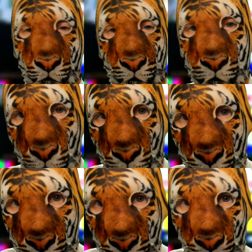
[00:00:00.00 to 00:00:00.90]
thank
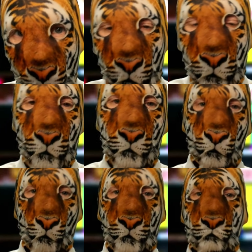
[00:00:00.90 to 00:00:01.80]
you for
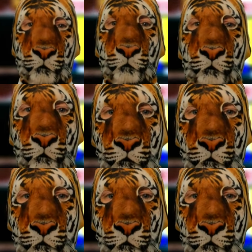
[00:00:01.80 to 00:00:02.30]
joining me